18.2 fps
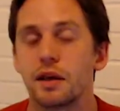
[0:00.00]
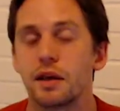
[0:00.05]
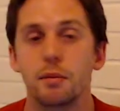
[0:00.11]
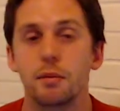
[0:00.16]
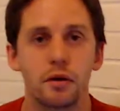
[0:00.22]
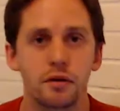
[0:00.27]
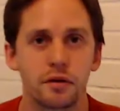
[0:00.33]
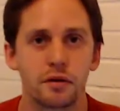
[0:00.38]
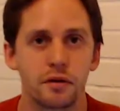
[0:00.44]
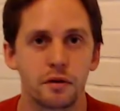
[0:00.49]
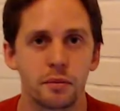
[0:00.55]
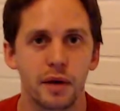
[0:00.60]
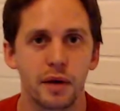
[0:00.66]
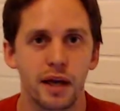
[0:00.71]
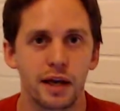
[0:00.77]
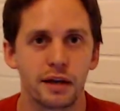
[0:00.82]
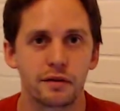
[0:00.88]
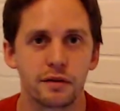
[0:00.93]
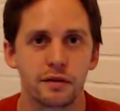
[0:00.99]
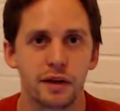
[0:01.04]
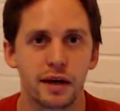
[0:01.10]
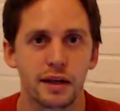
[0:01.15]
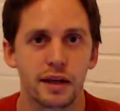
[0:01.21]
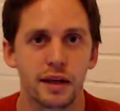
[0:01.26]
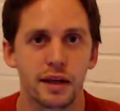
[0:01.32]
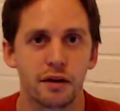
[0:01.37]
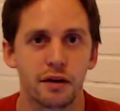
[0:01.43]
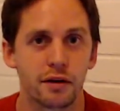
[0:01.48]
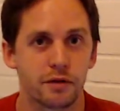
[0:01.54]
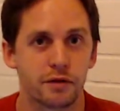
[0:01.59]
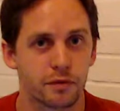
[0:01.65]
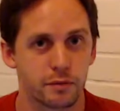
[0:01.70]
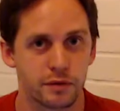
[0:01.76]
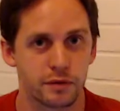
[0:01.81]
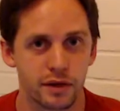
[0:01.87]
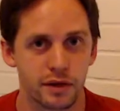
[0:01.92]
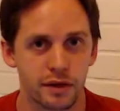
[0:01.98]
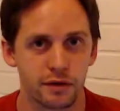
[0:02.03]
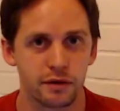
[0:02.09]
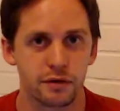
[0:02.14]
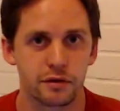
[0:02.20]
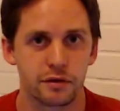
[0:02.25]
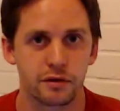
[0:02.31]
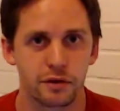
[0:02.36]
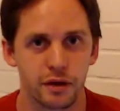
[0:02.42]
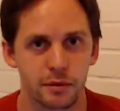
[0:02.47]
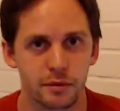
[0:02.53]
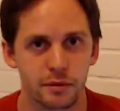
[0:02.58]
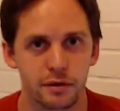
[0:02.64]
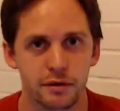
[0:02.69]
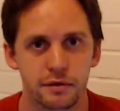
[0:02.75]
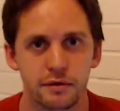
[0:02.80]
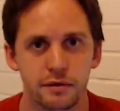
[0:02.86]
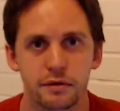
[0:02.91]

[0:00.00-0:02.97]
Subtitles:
emotional baggage that I carry from childhood trauma.